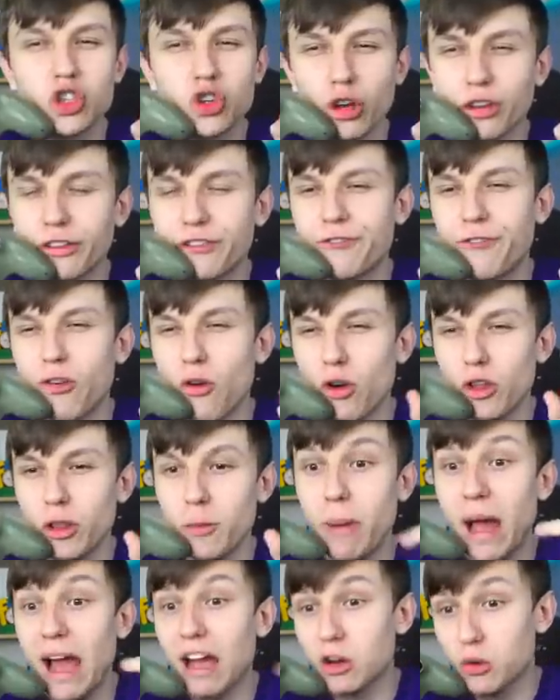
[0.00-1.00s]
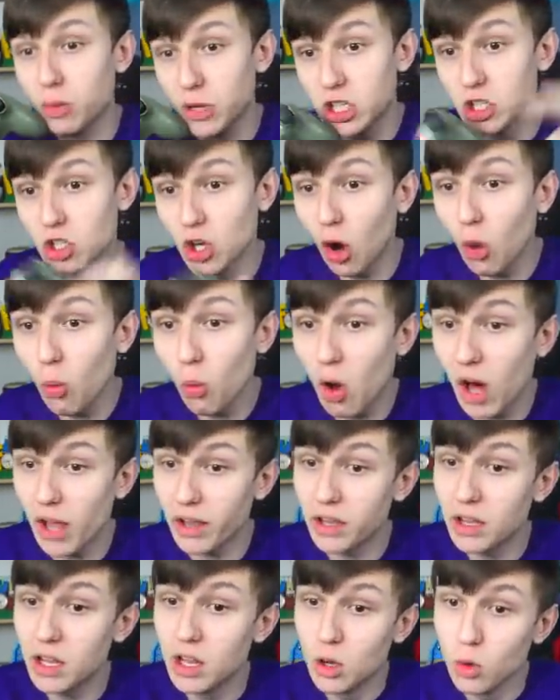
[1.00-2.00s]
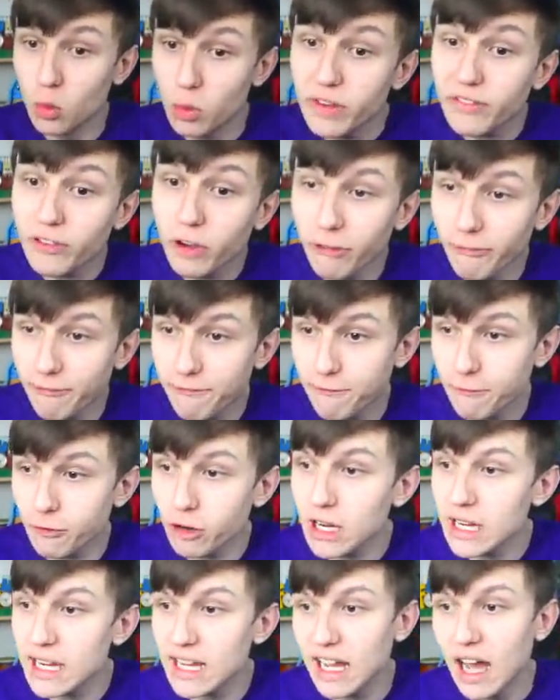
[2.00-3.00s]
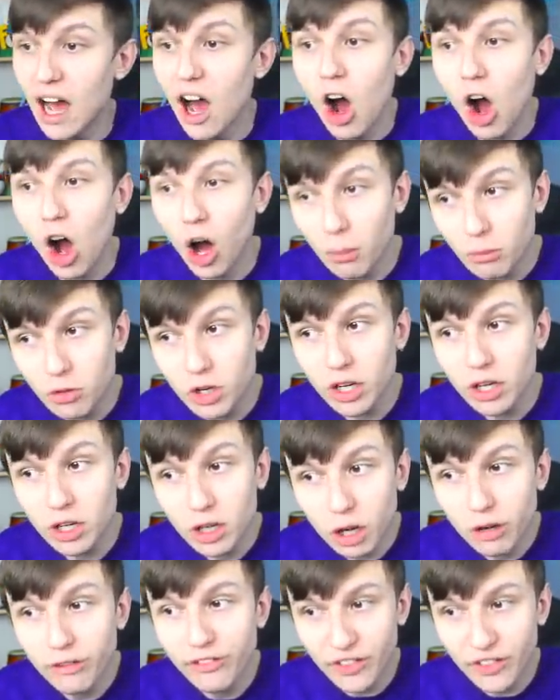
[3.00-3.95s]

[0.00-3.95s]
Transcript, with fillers: crossed. Four at the back. We got one. We've got three. I'm going to go